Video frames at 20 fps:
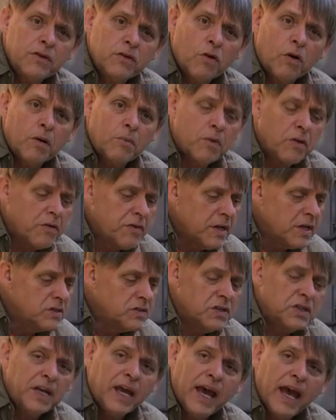the normal
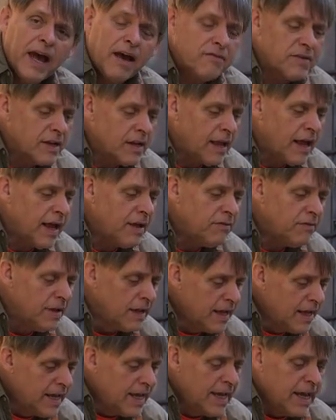things that you have in life
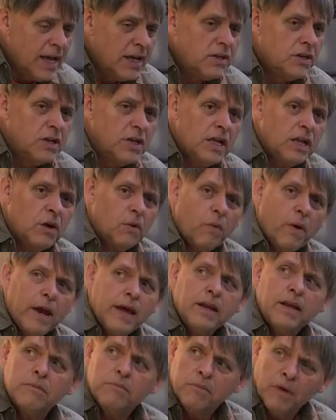and you need a
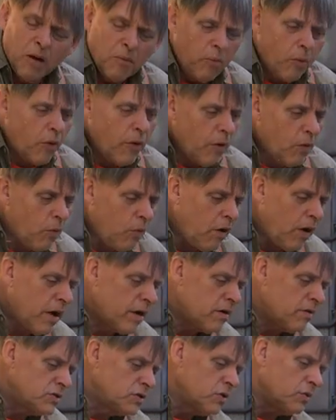way to boil
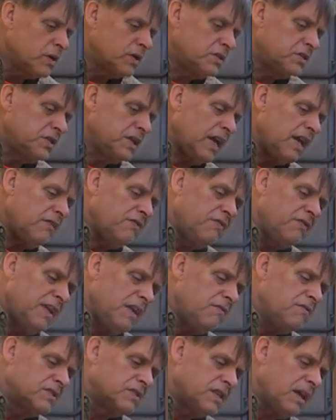water so it's safe
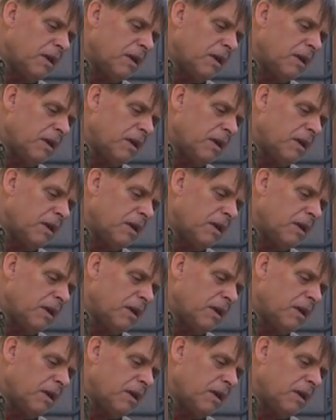even